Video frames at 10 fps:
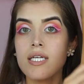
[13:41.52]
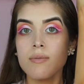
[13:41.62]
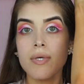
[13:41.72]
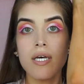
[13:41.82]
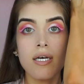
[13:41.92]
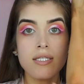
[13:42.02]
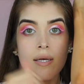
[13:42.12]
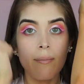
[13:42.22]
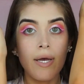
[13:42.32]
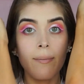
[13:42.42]
is
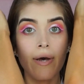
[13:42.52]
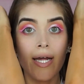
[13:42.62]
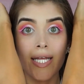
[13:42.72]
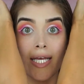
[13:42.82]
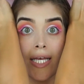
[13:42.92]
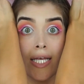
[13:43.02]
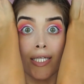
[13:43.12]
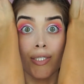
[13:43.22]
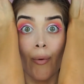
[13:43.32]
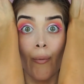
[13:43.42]
because my body
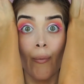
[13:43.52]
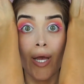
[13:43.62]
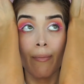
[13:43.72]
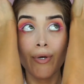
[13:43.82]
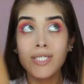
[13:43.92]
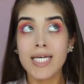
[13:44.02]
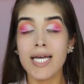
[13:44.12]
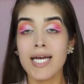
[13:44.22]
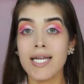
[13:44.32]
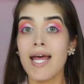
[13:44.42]
is way more
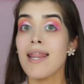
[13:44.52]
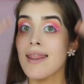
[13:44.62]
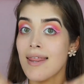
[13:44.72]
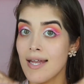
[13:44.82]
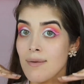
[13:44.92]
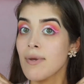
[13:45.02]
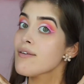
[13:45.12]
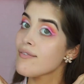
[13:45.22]
tan than my